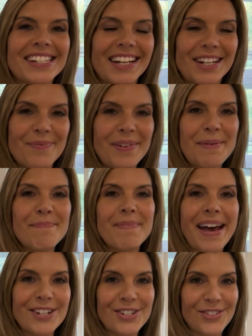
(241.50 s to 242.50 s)
going to be
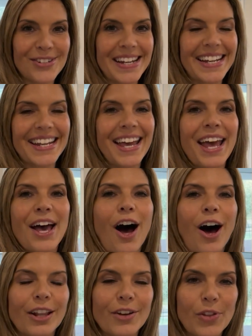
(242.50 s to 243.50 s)
measuring
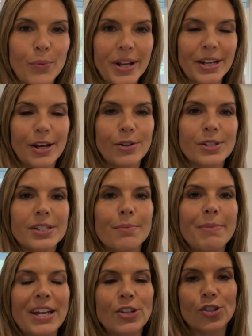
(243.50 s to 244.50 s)
all of the windows
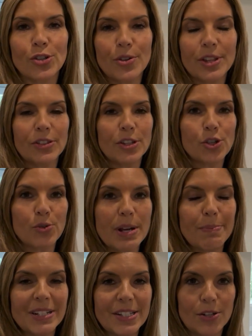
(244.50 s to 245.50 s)
to make sure that the
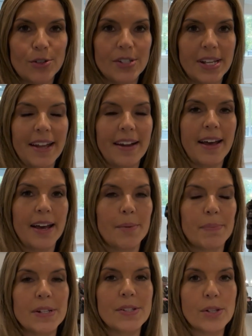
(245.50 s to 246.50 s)
treatments are set
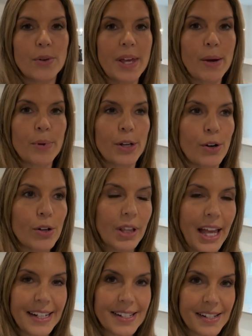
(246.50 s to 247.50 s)
up so that when her
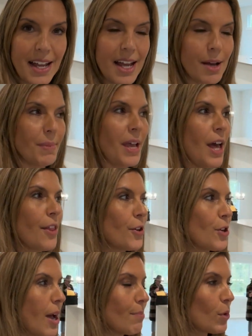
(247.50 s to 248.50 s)
clients come,
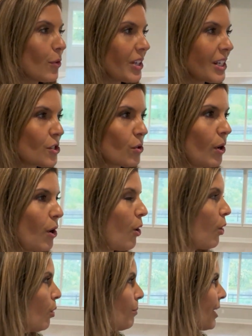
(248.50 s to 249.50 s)
they're not moving into a
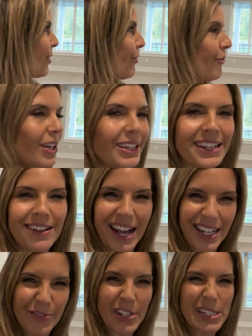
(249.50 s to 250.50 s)
home and feeling
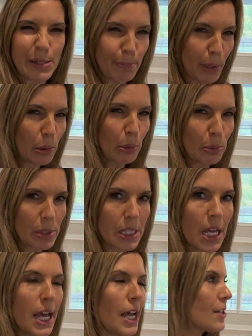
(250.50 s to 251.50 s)
kind of
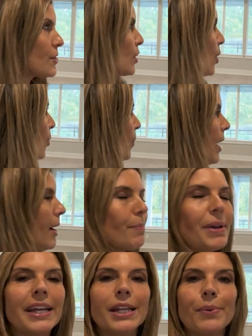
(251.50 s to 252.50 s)
exposed. So
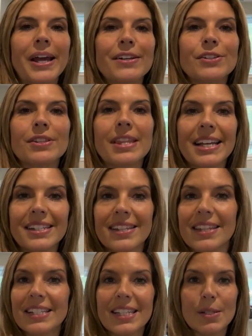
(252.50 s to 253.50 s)
anyway,
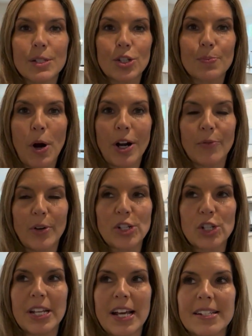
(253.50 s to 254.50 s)
this is just part of what
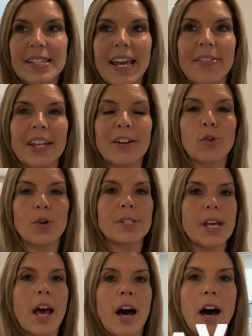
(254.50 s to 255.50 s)
she does. And then of
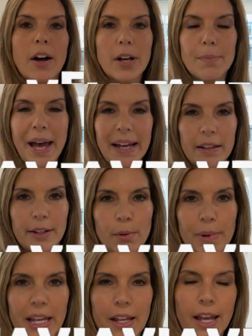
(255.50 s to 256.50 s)
course, I'll come back a
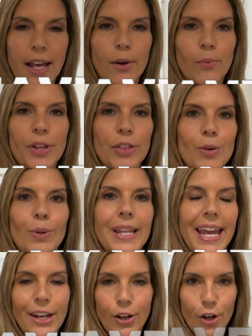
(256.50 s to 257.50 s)
little bit with you
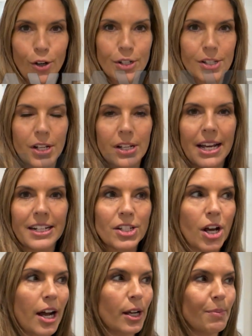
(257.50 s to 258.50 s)
later to kind of
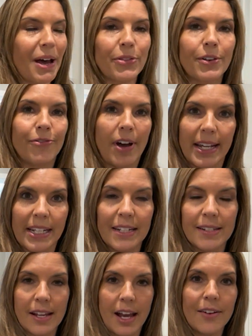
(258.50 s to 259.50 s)
talk about the
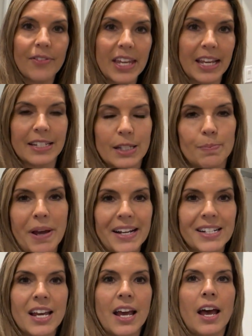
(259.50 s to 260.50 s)
findings of the inspect